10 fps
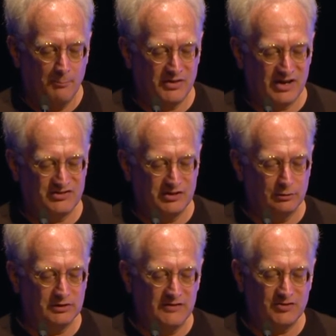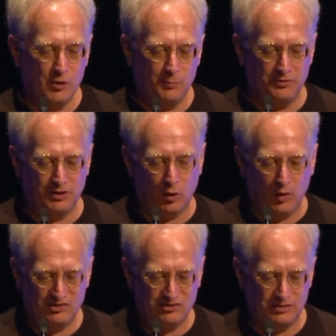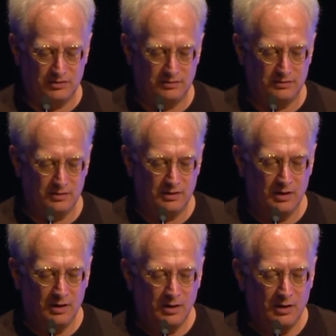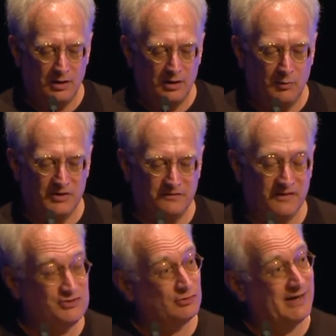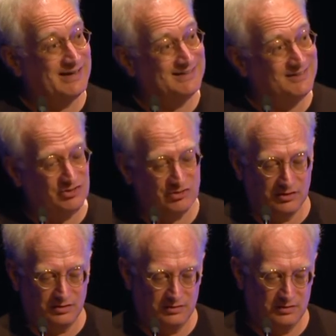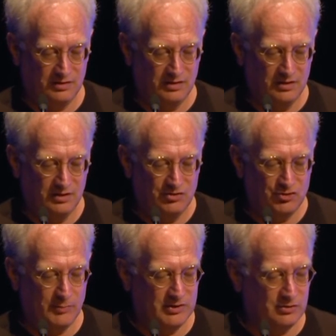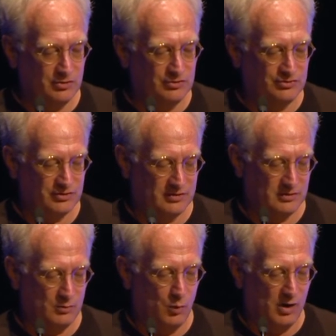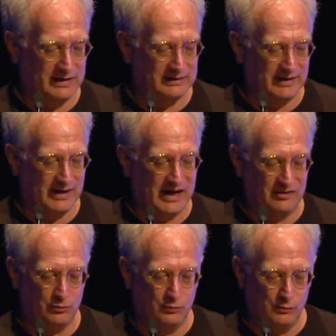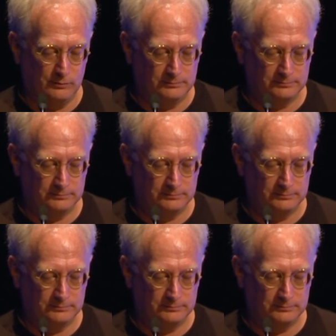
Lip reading: But that still leaves open the question whether facial recognition should be used widely at all.